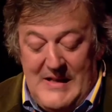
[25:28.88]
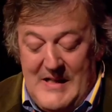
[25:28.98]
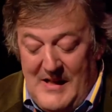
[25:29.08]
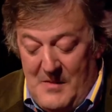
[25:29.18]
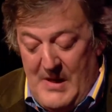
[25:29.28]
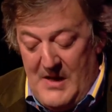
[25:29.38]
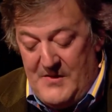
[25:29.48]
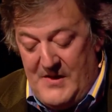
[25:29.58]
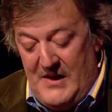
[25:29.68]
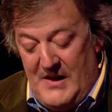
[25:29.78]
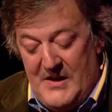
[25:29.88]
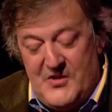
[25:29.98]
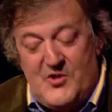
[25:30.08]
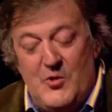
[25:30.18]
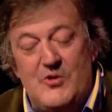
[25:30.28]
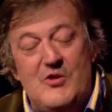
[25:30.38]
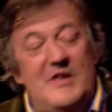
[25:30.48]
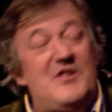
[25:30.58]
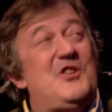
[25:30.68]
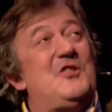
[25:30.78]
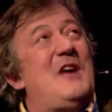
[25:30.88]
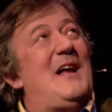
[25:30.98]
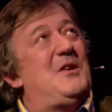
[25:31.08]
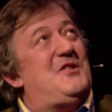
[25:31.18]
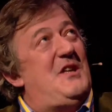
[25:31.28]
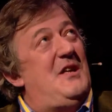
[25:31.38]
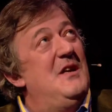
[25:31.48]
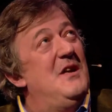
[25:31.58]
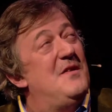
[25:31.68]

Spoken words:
a little about the extraordinary sodality,